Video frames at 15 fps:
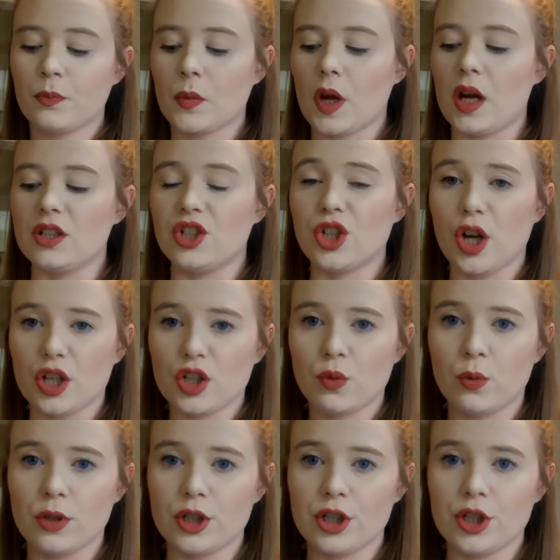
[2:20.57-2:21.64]
I just
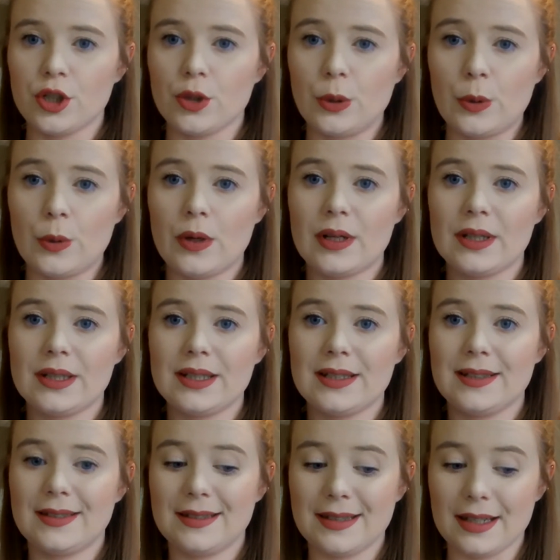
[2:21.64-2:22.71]
want to do
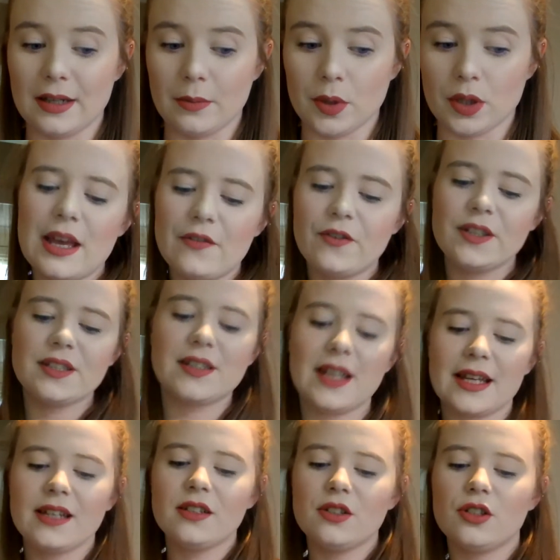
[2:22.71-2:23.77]
cinnamon. If it's
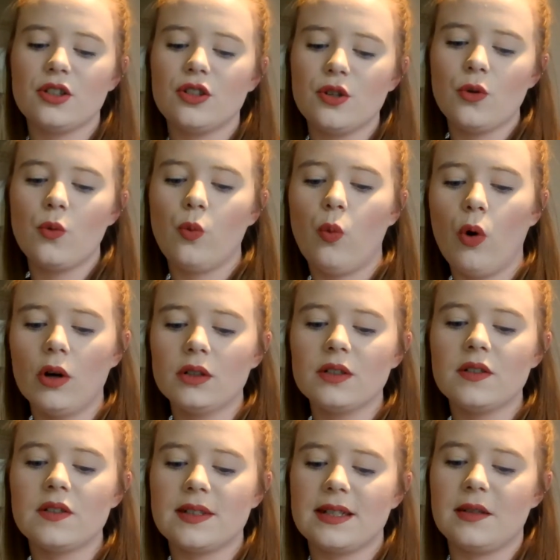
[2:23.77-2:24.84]
saying to do 1
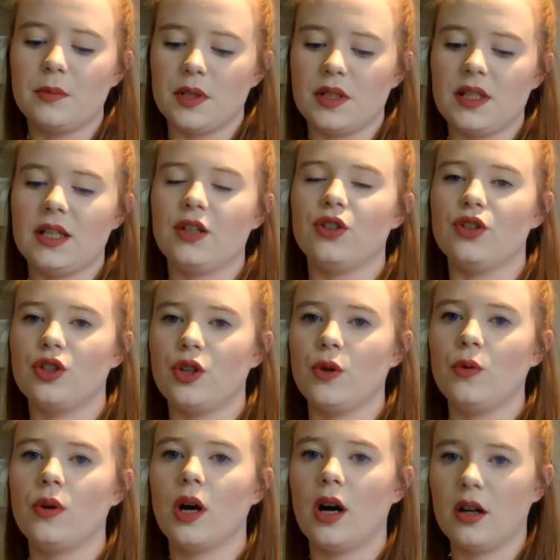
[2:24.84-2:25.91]
cinnamon stick and 2
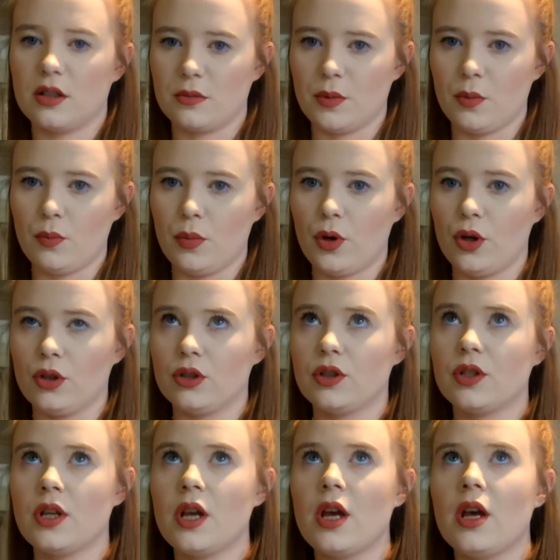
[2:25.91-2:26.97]
cardamom pods,
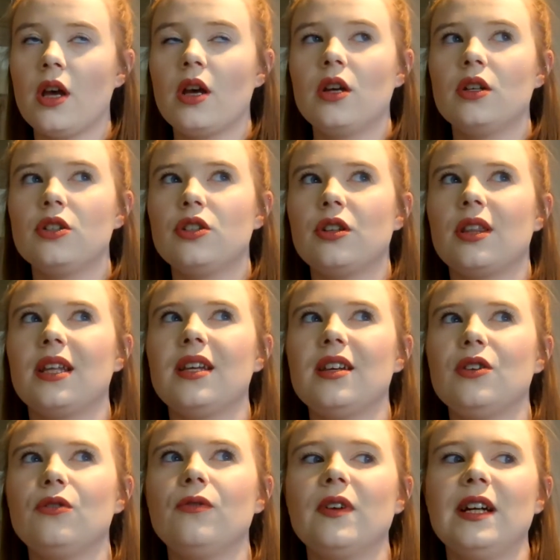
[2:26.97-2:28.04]
do you think
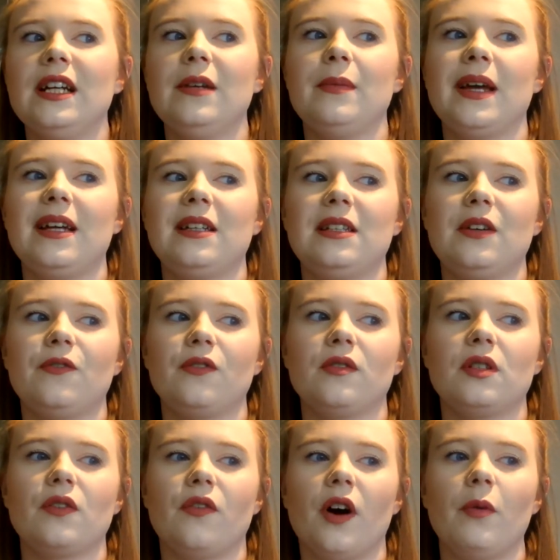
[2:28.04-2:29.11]
it'll really make a difference
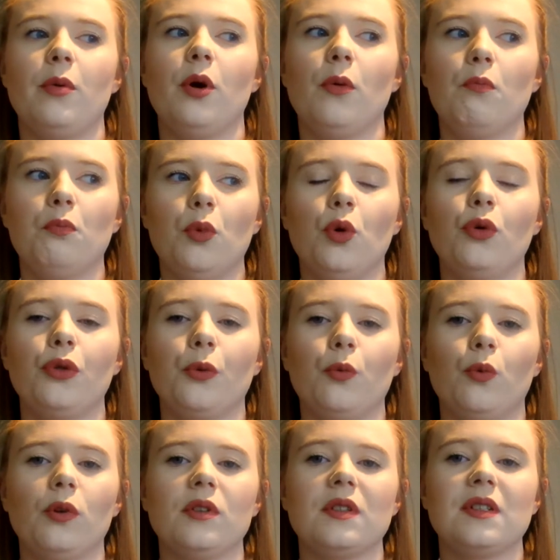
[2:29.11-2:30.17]
if I put more than
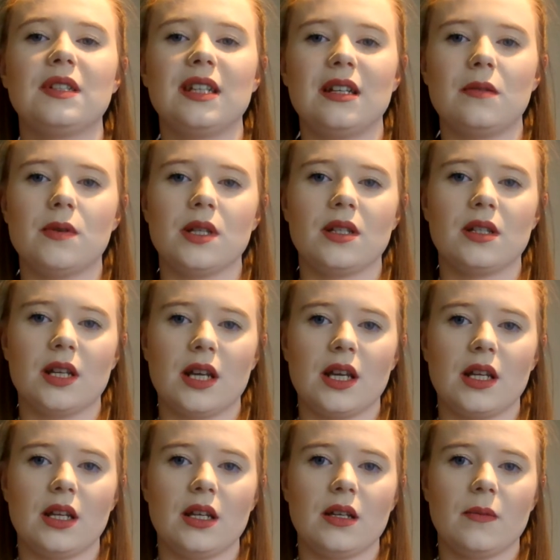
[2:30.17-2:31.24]
1 cinnamon stick in it?